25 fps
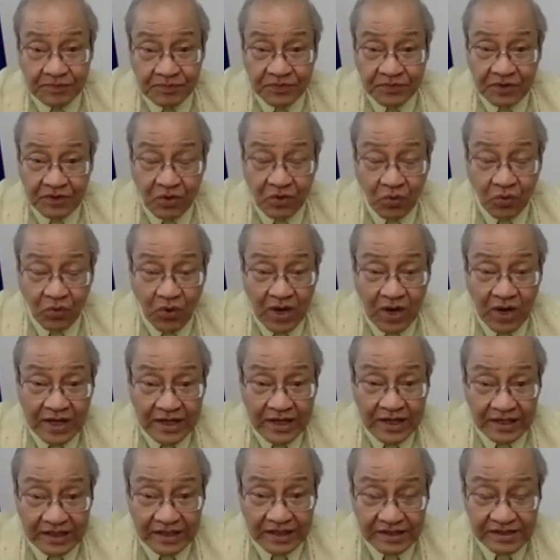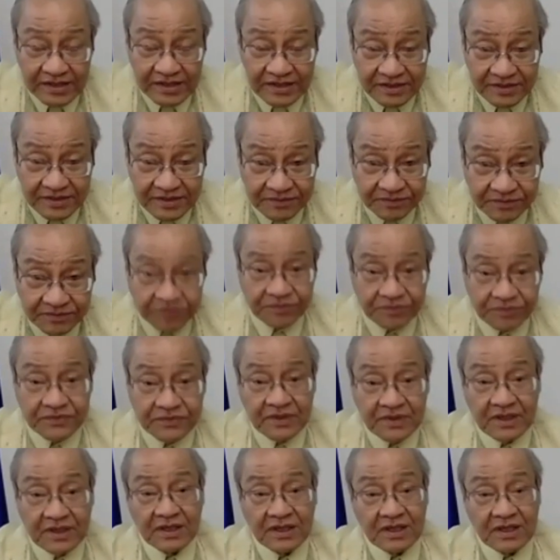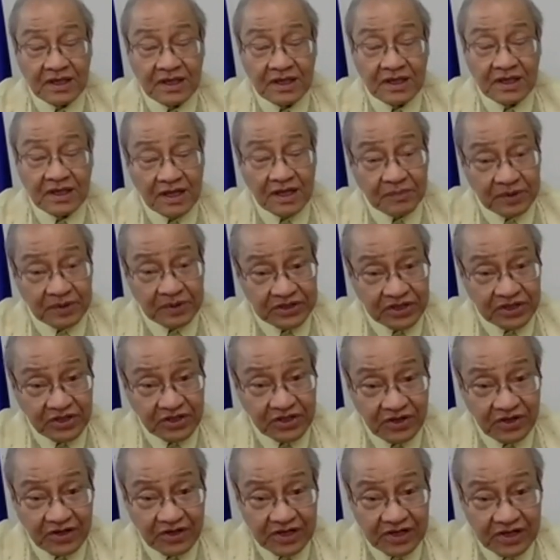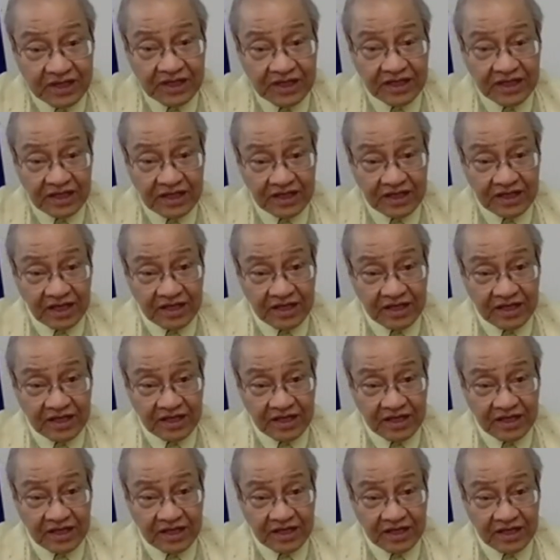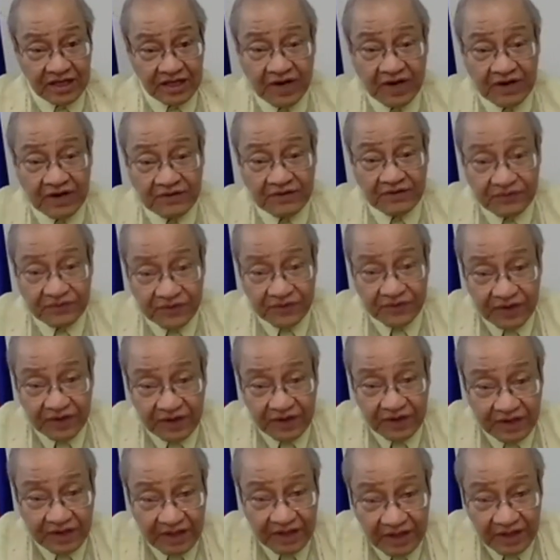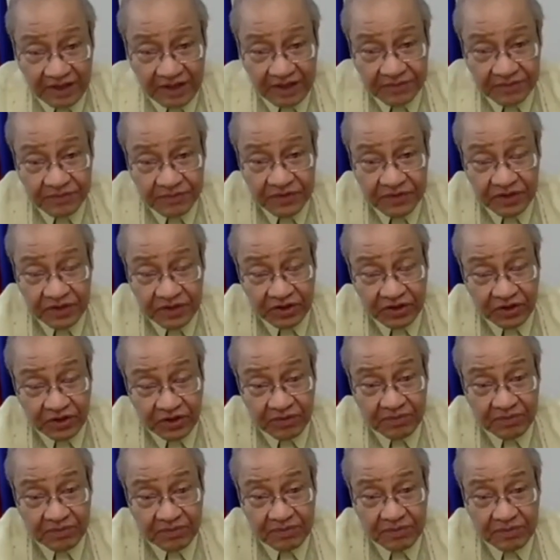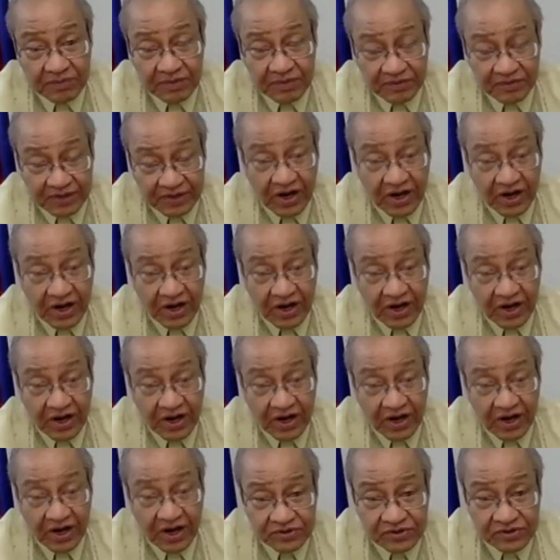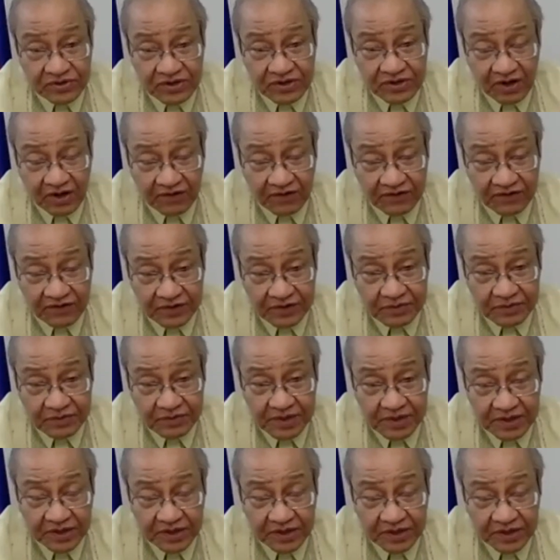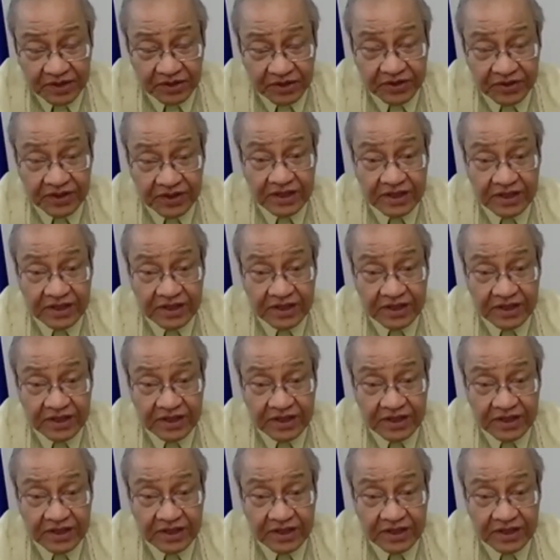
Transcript: One is, particularly as we strive for, recovery in the post-COVID period,